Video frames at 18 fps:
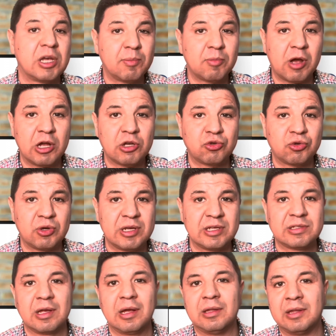countries,
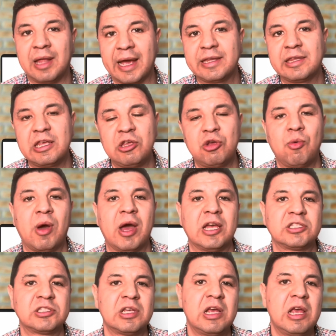like the
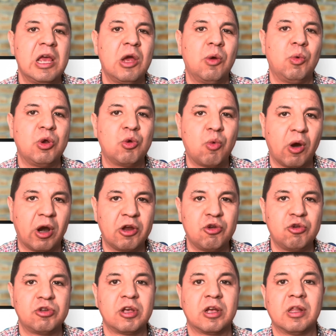US, require you
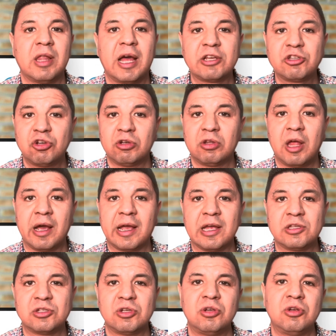to collect your
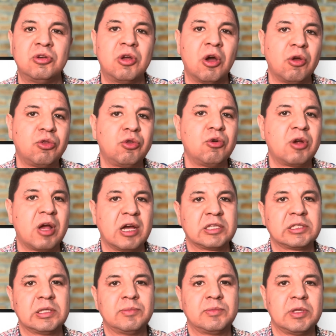luggage, go through
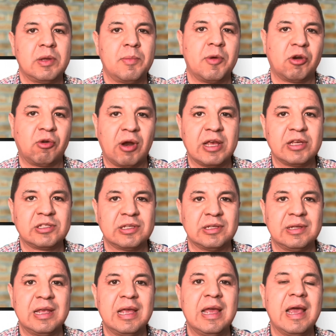customs and
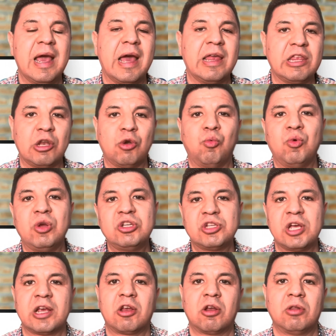immigration, and then
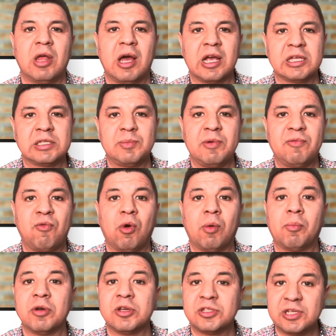recheck your luggage before
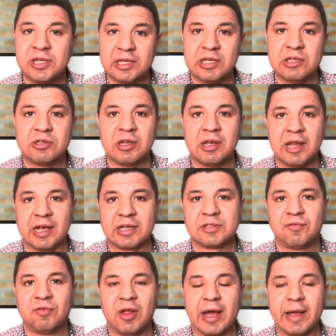proceeding to the next
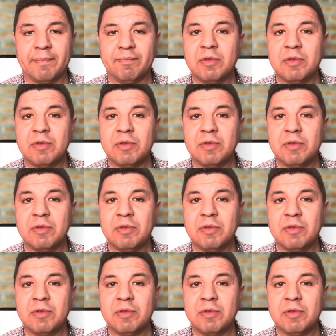flight.